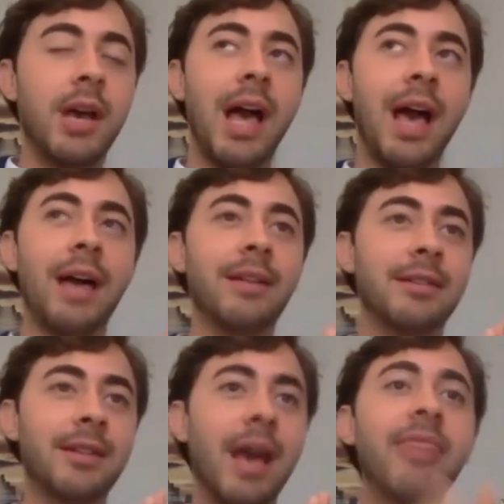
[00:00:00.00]

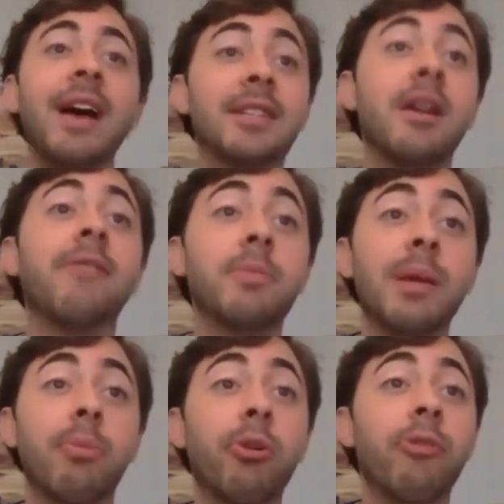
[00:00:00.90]
And, and that's enough to
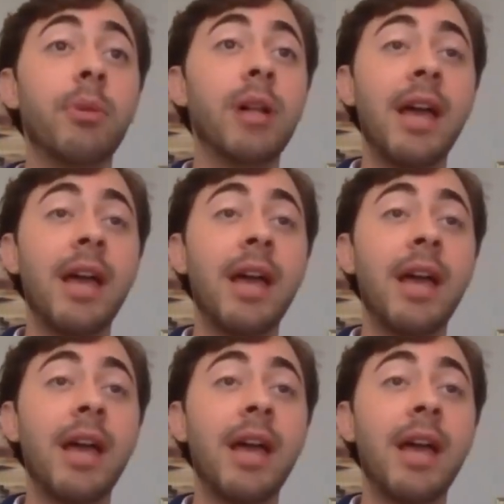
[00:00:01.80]
be approvable.